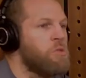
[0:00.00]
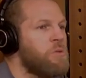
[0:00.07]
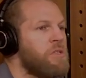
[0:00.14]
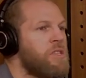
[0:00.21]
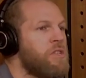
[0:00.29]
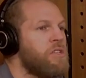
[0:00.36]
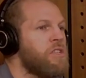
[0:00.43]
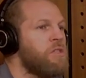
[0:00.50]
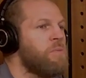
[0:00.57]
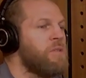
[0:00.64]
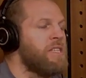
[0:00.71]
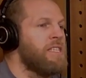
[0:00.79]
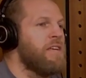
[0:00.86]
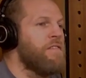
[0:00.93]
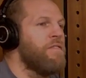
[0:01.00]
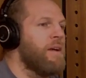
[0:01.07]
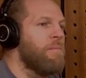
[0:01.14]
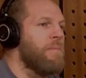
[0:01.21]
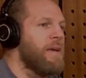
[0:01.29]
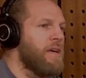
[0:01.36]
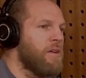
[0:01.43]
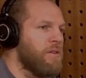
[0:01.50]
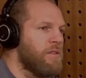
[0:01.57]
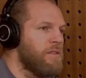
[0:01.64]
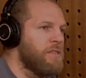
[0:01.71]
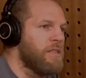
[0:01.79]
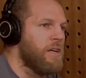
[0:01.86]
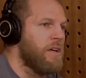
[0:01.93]
specific
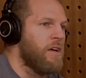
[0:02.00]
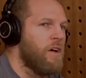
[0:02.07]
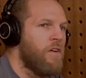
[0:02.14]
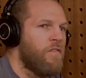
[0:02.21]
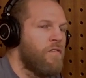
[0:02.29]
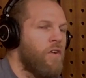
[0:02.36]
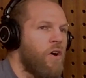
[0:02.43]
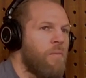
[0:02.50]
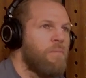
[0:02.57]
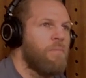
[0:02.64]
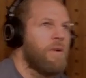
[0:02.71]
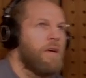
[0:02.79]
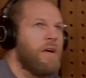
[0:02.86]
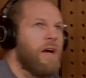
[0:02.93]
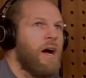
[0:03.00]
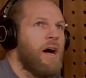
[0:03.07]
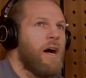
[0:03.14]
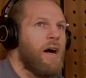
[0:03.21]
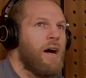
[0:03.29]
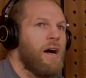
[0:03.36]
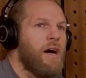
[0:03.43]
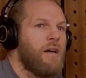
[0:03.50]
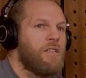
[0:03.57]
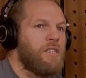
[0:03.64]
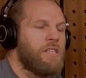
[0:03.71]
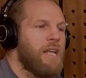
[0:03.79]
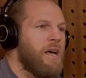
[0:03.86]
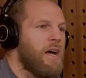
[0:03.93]
meals from
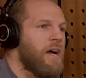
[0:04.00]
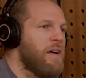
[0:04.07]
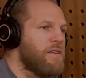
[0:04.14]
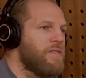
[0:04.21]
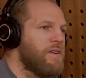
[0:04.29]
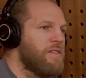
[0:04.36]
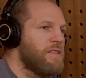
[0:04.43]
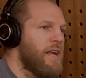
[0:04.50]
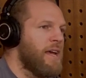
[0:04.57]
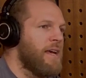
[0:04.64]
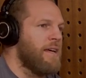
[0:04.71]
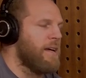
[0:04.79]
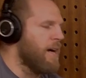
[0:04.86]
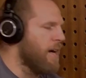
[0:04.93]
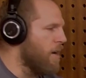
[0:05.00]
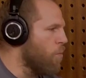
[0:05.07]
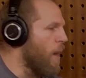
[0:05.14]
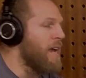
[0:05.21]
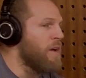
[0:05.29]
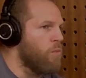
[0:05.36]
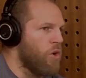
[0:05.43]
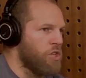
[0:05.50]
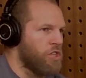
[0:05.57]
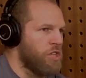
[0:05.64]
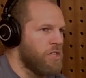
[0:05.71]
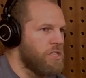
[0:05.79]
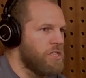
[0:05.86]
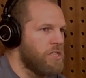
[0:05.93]
Weight
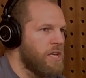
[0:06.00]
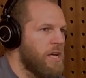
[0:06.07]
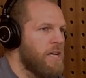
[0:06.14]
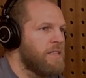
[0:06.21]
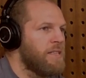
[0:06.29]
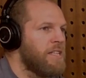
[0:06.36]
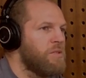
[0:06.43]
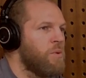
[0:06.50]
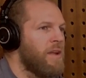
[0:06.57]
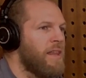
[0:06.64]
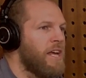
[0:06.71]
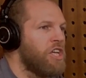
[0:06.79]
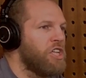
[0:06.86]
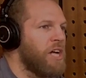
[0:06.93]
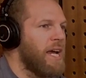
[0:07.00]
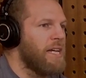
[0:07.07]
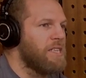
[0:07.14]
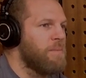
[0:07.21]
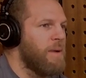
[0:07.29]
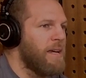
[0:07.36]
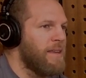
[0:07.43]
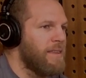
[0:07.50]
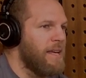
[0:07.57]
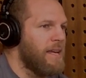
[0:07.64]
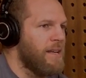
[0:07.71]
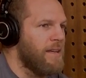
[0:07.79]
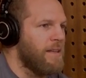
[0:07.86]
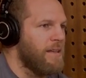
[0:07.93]
Watchers Does one of their shakes make you
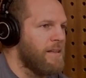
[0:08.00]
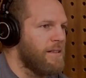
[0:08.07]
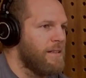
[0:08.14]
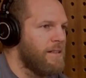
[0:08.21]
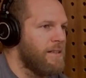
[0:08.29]
thin?